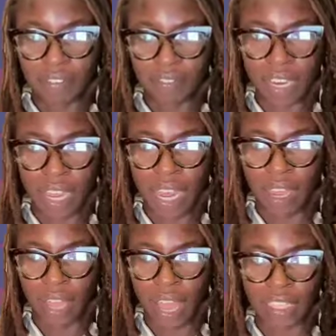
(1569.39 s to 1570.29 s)
If not,
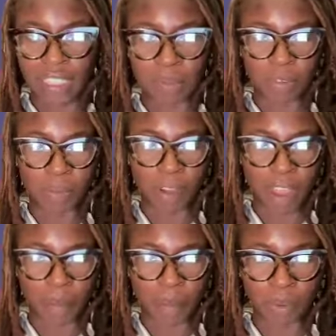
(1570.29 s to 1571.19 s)
I'll ask some of my
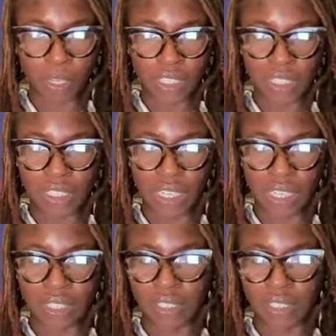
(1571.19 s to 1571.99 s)
wrap-up questions here.